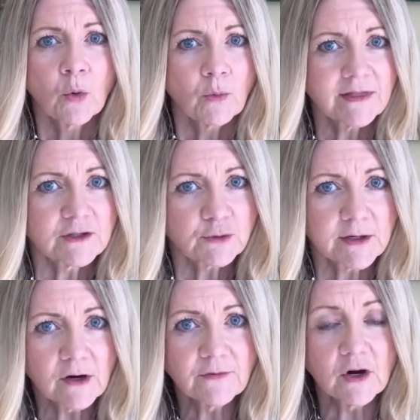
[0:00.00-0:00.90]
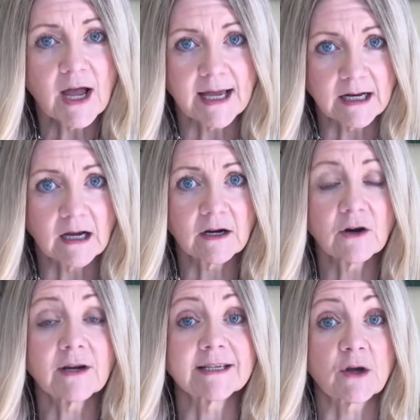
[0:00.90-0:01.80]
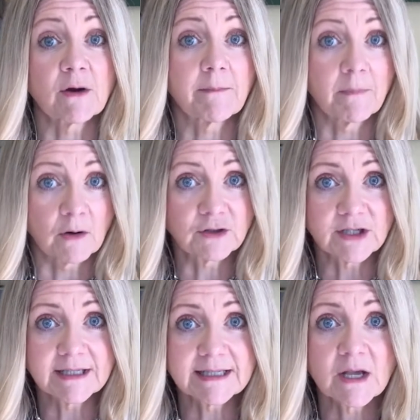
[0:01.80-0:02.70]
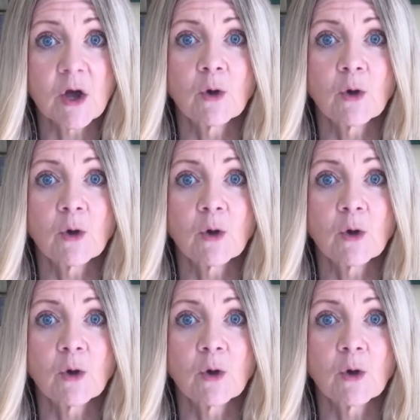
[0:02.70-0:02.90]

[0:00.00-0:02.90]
When the trigger for head hunger is our emotions,